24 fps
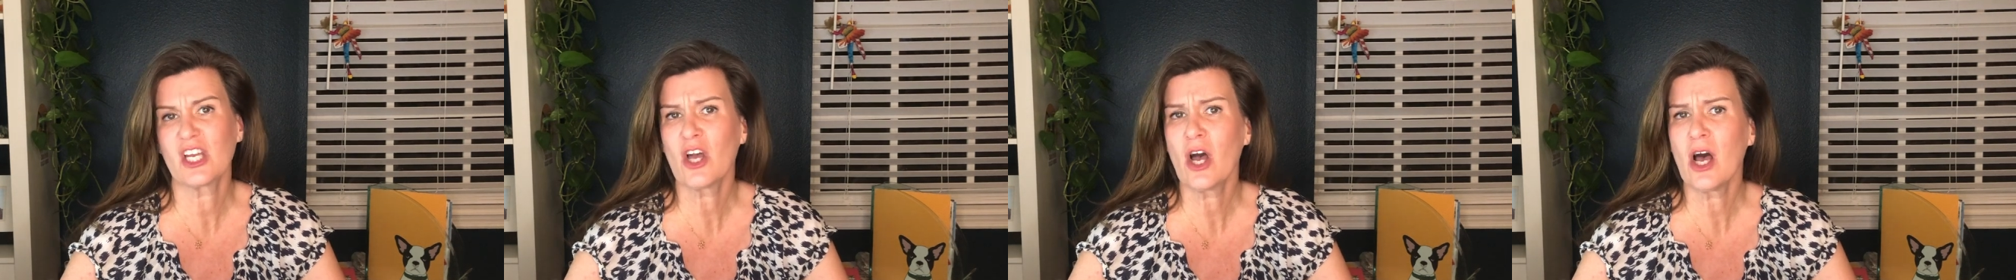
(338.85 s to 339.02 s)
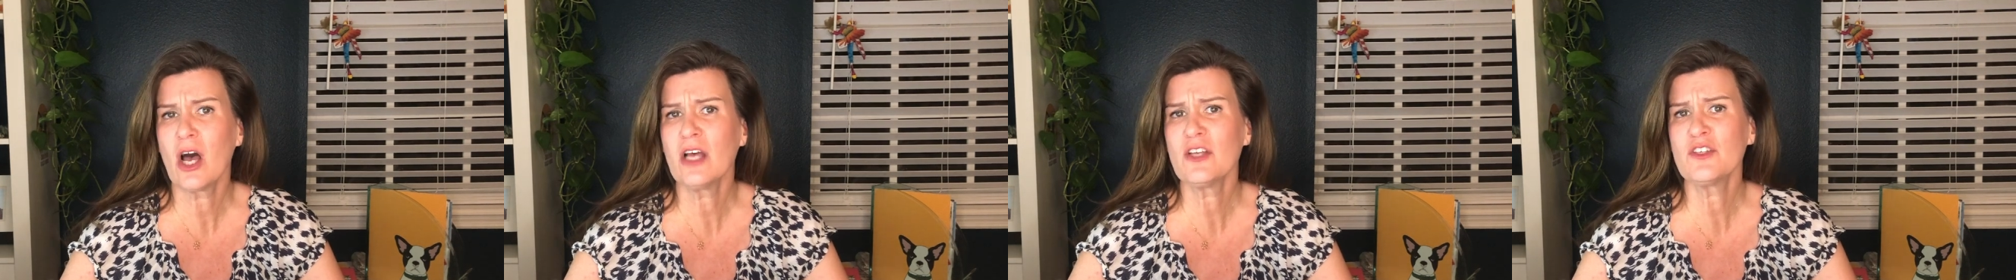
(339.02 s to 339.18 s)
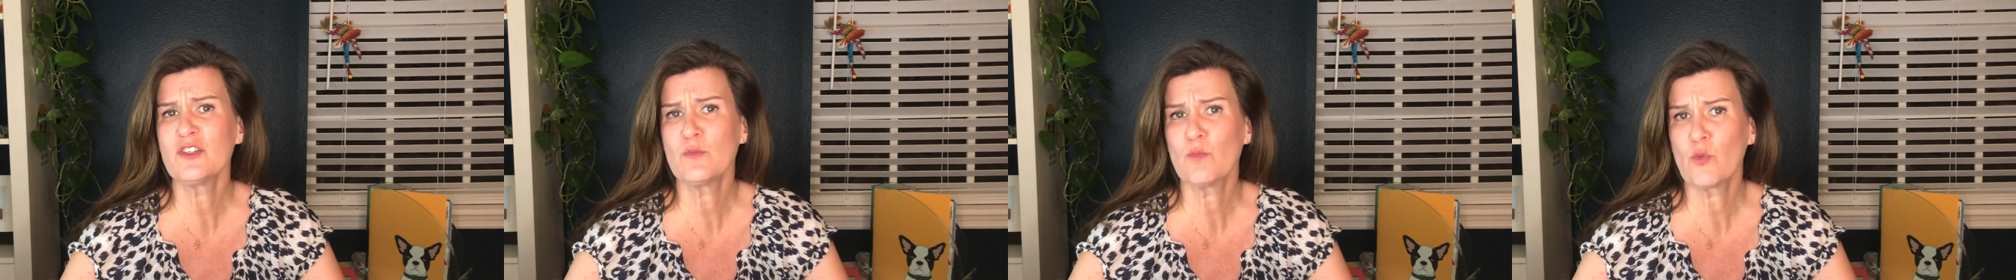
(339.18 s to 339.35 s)

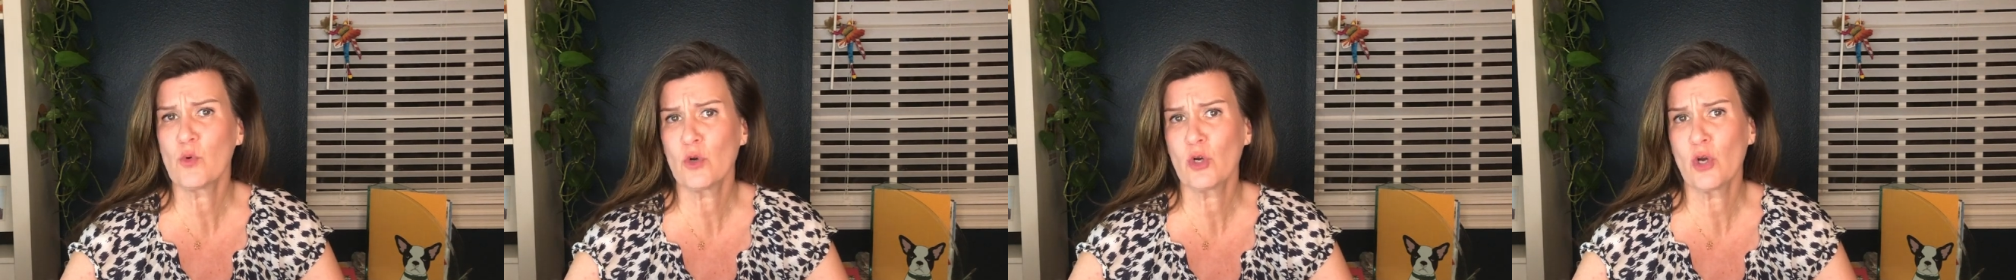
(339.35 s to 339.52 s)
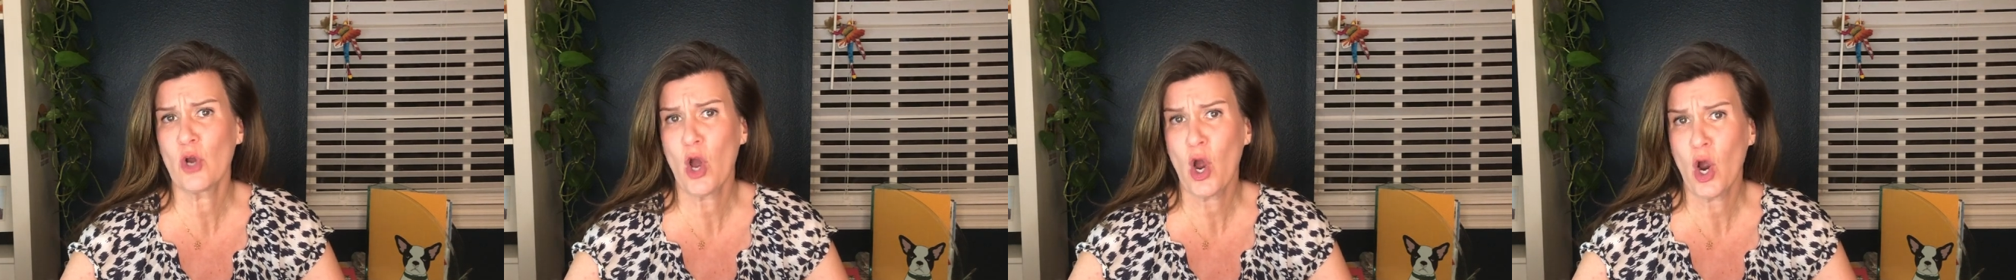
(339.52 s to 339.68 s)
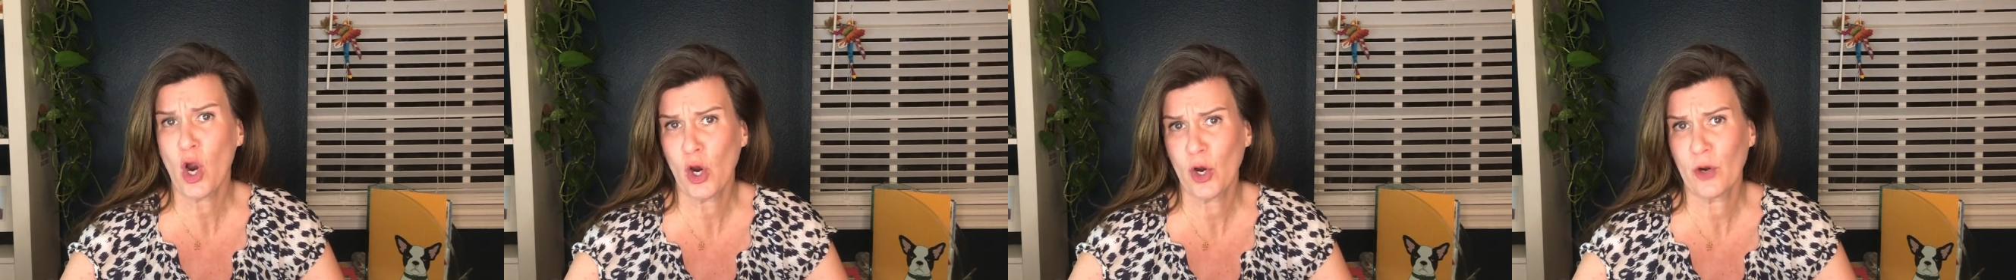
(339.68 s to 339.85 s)
cause
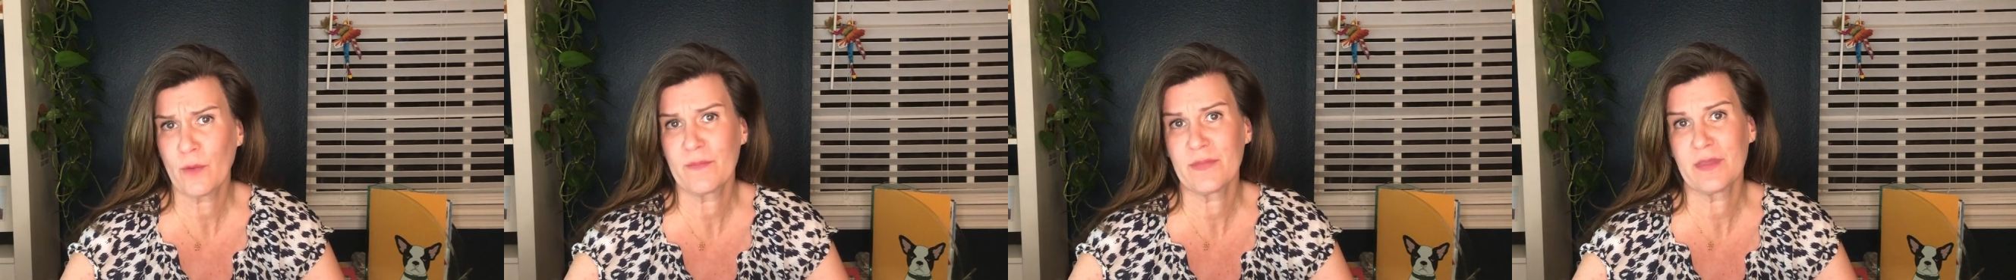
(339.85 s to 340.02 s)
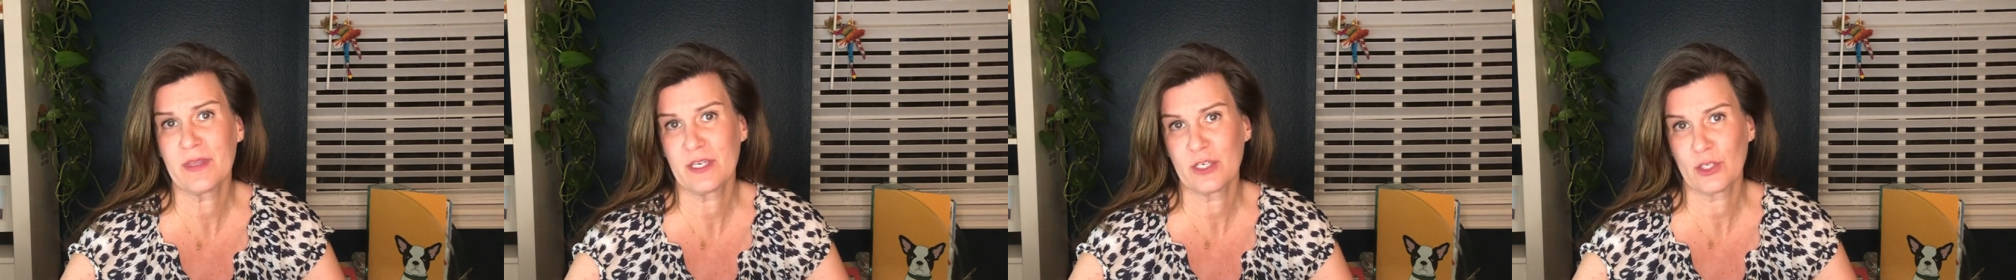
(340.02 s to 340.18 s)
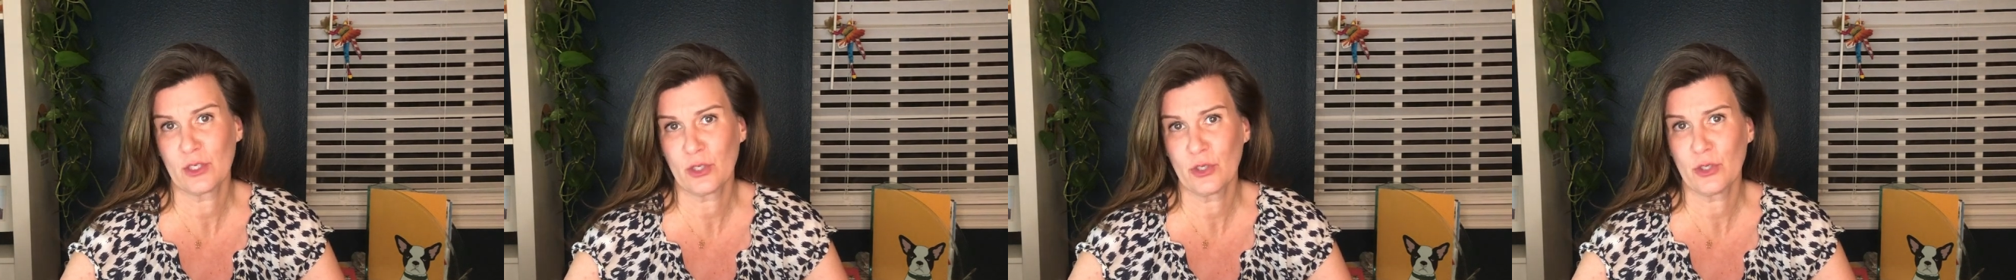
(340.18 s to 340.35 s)
more harm
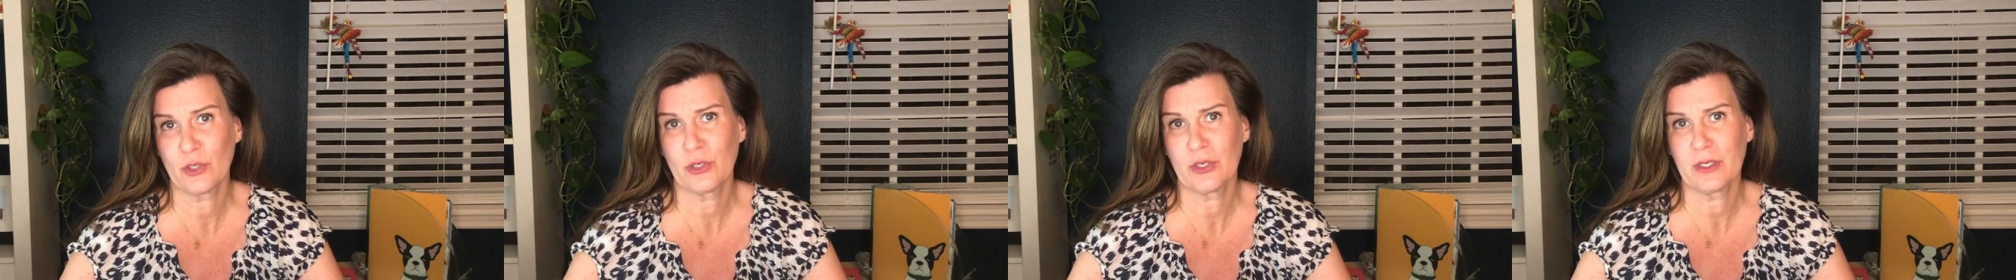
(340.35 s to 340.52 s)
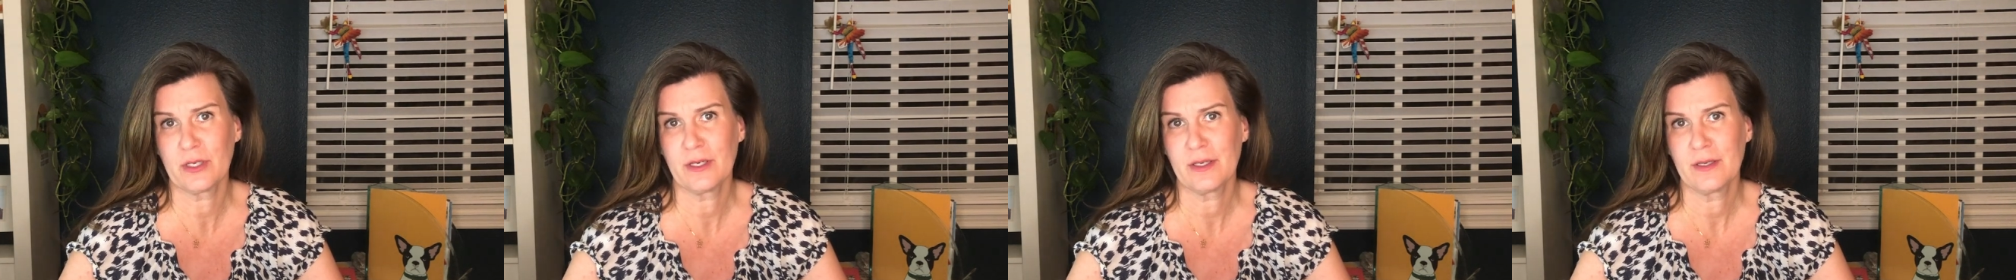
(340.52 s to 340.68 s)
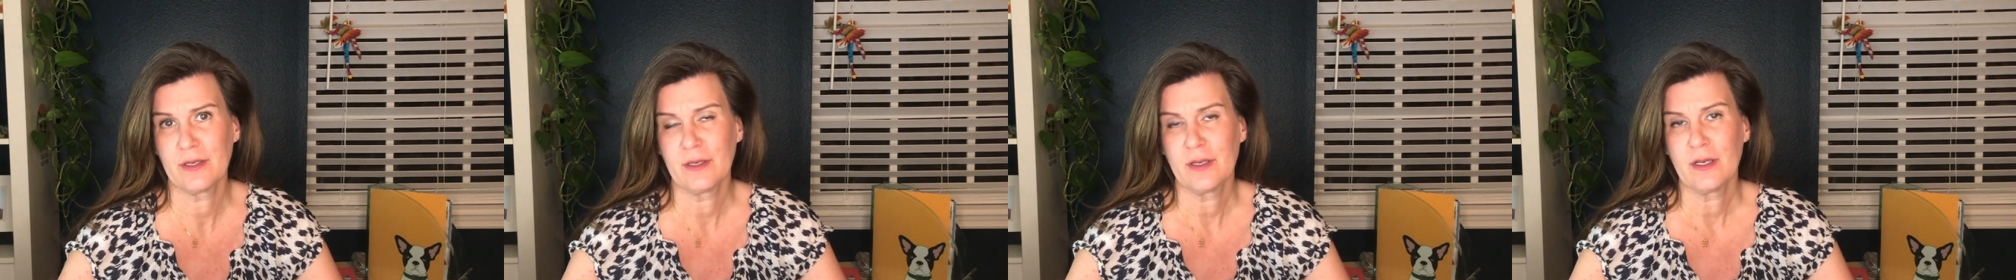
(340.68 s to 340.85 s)
than
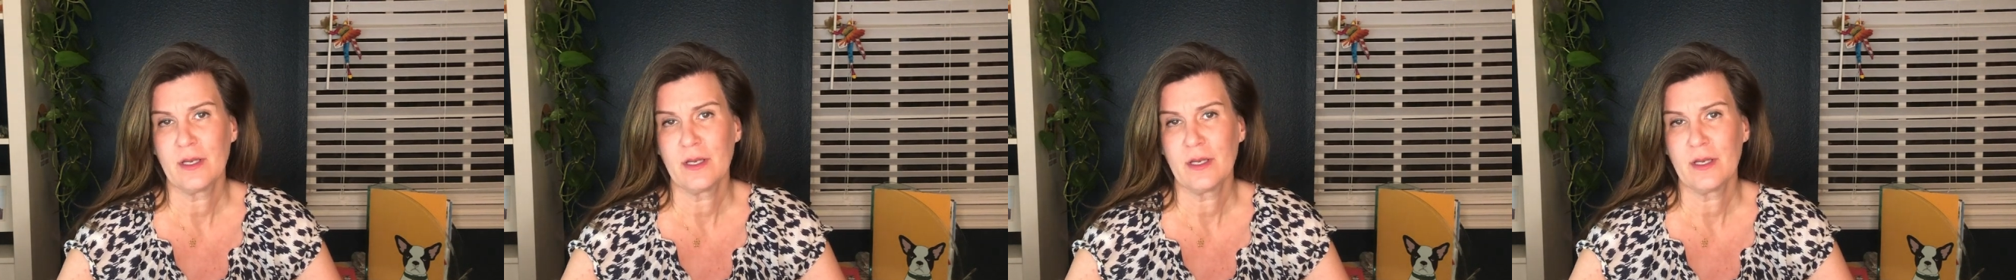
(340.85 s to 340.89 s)
good.